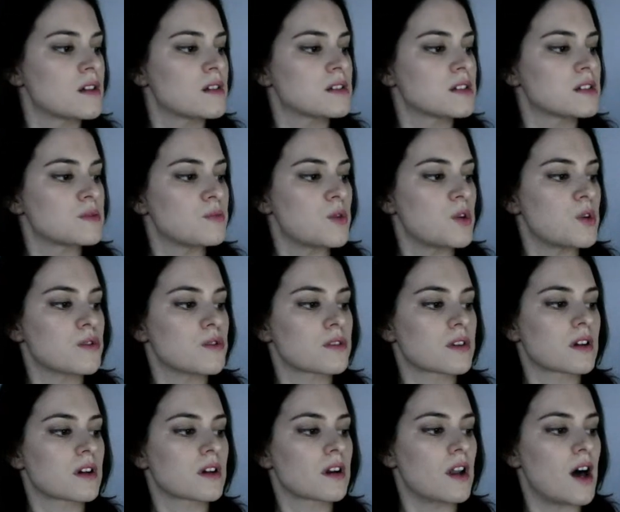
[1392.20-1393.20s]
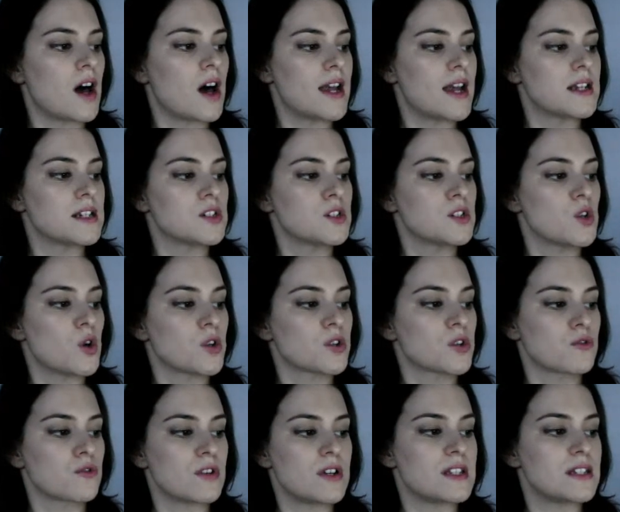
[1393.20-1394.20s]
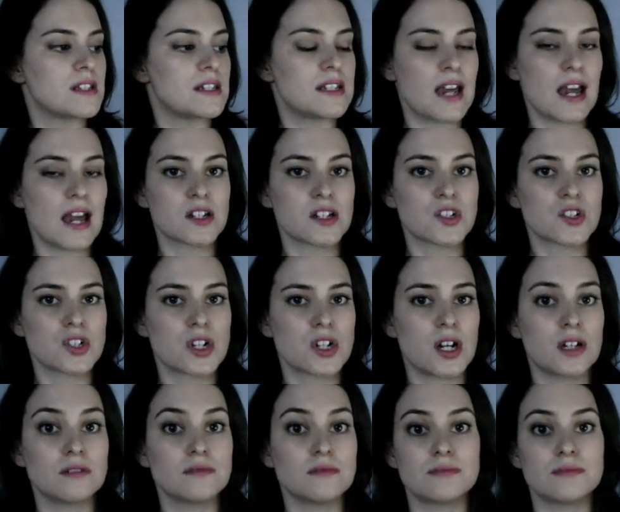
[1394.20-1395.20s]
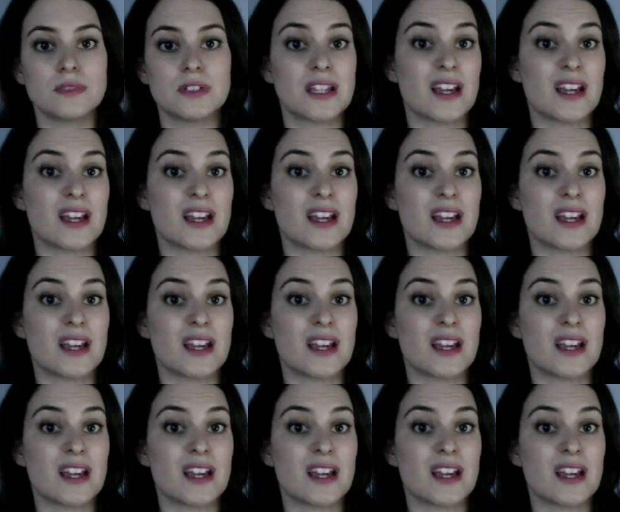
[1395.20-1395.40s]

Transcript: Smooth glide, non-greasy texture.